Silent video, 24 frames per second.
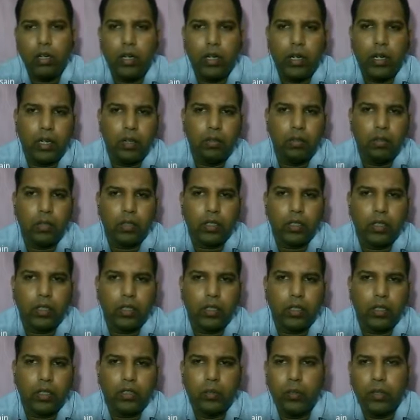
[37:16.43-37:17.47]
and what are
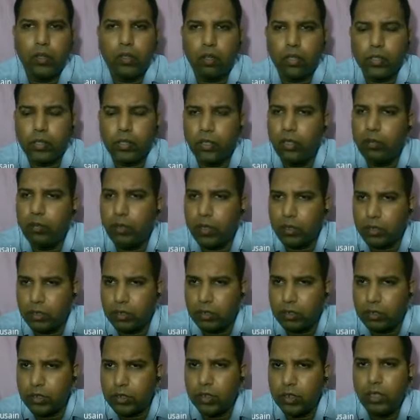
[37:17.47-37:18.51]
the precautionary measures